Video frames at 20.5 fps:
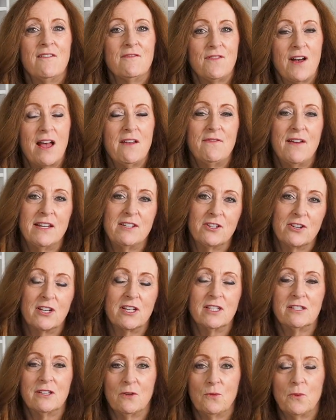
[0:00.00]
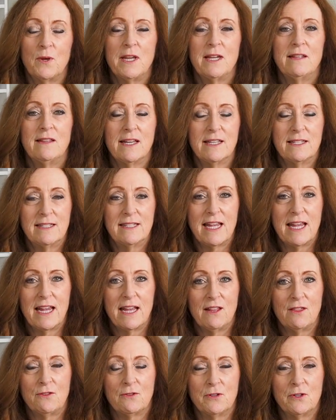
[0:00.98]
Five Fat Turkeys Are We, they sing
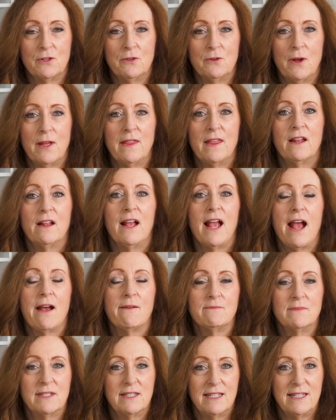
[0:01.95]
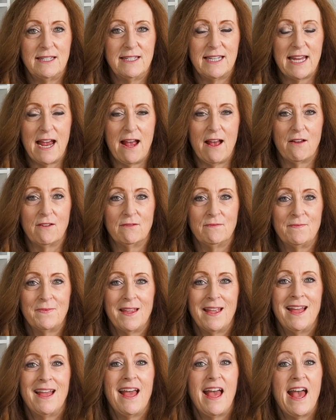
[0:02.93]
it through, and they'll have them sit down,
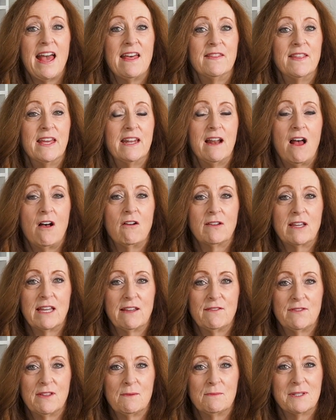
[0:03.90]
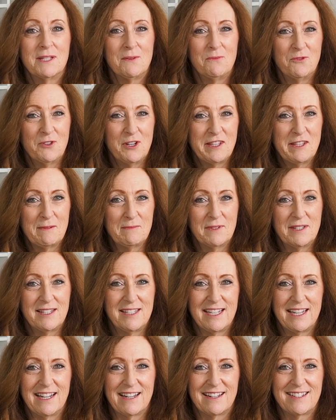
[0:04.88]
and then I'll give them some rhythm
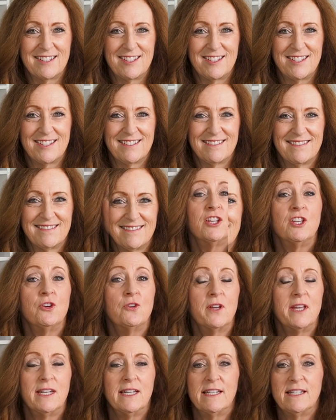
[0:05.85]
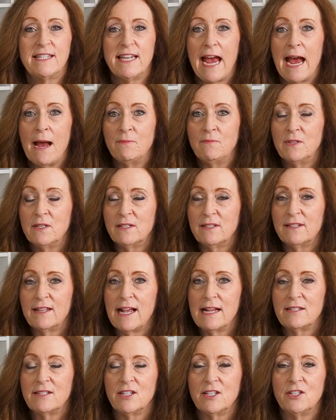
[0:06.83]
sticks. You can adapt this
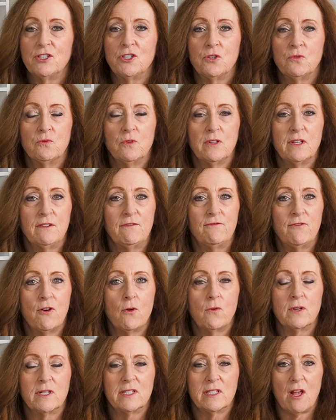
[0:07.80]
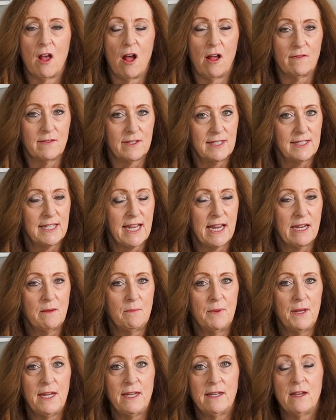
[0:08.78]
lesson to really focus on a steady
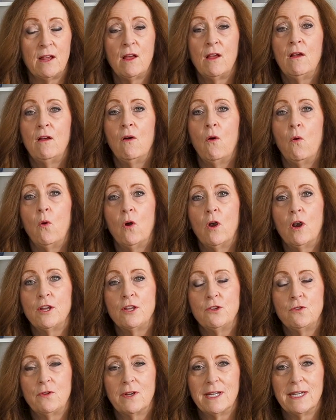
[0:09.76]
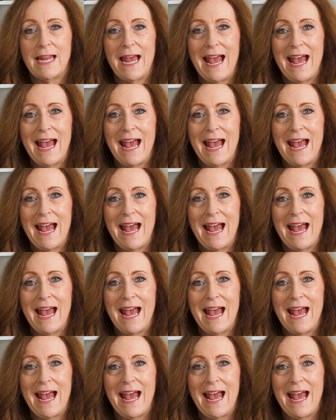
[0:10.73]
beat, or you can